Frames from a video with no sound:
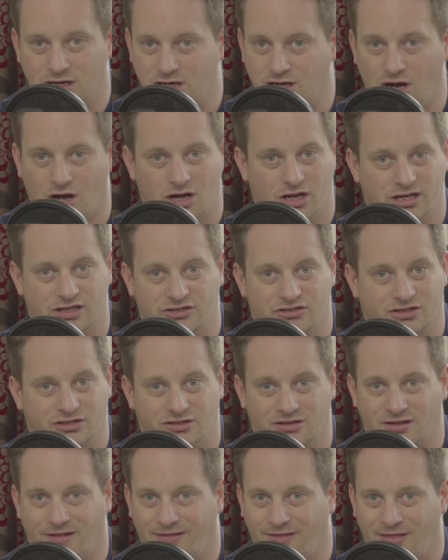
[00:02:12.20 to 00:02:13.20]
Guys,
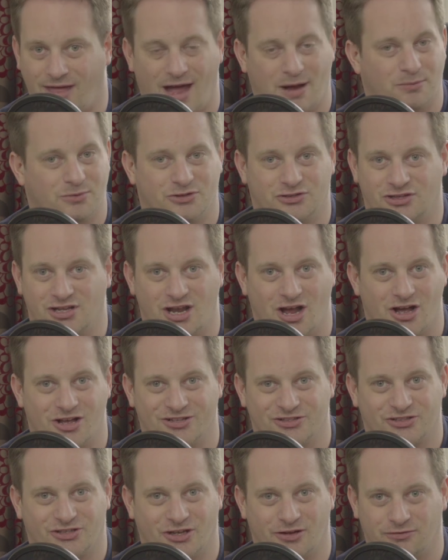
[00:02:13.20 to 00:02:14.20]
that was the
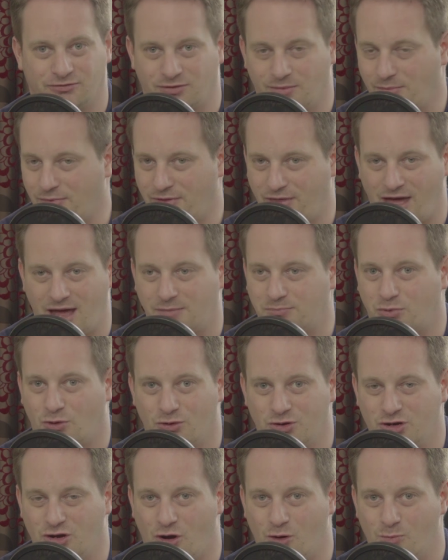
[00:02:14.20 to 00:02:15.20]
answer. From that
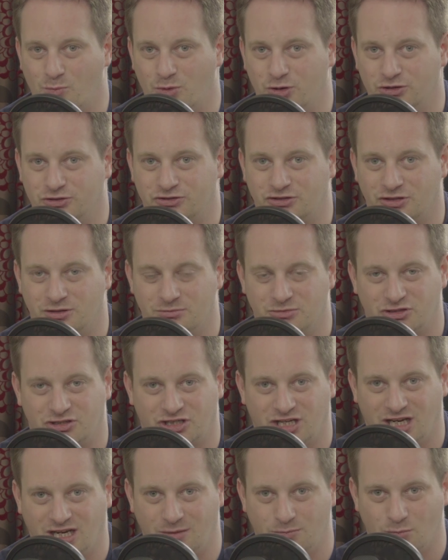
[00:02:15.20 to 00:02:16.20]
point onwards, the
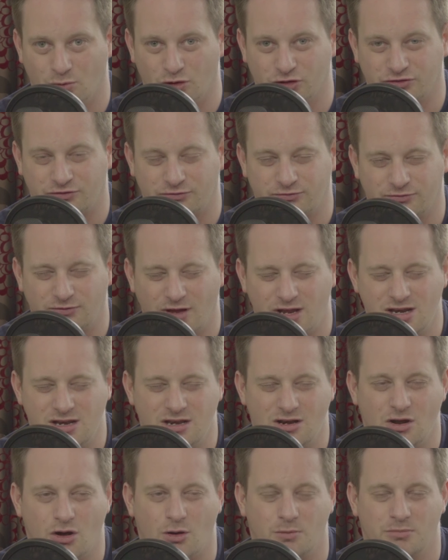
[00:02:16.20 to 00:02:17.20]
machine was
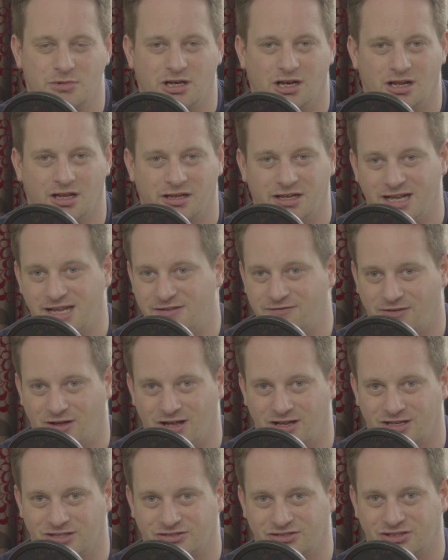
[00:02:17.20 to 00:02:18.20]
phenomenally
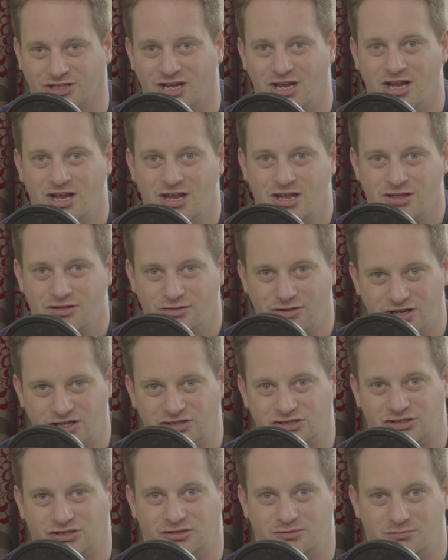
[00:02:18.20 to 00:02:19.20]
fast.
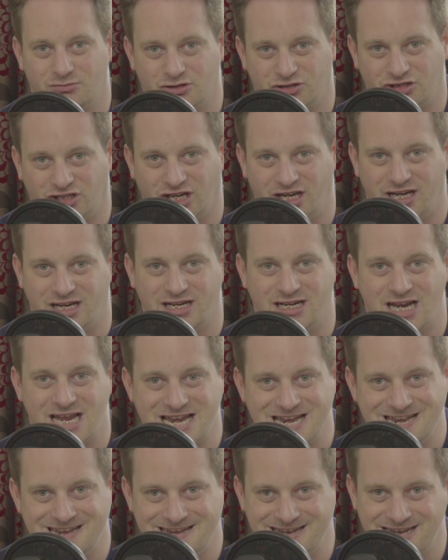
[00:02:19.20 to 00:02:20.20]
This machine
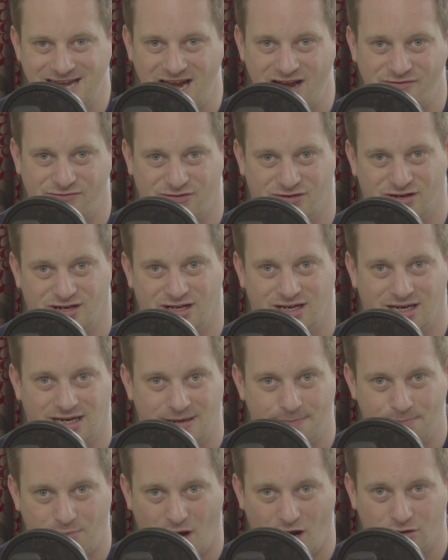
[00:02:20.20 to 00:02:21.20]

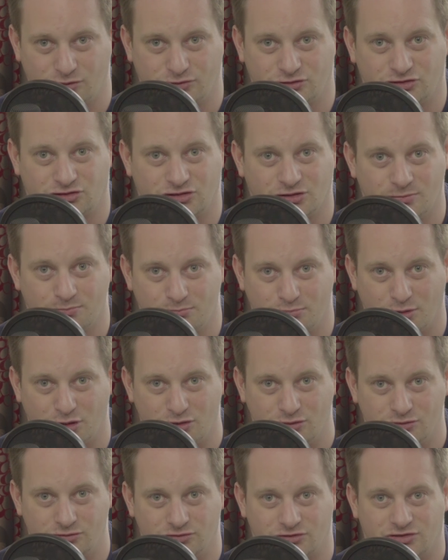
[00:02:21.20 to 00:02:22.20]
definitely posts and
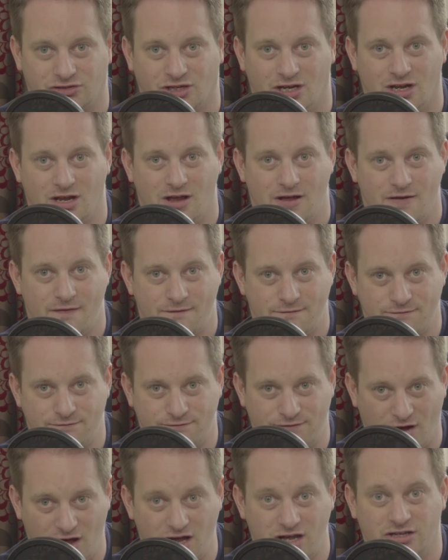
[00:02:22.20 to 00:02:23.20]
boots
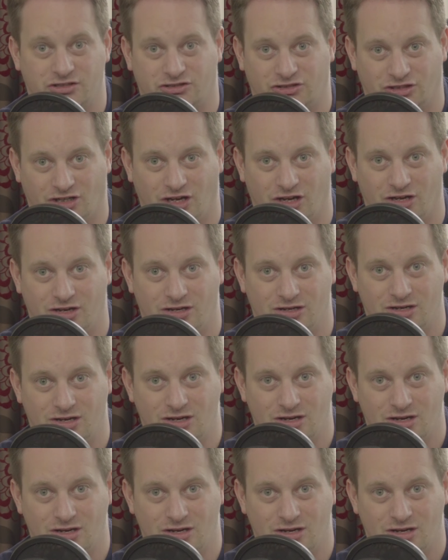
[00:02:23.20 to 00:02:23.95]
faster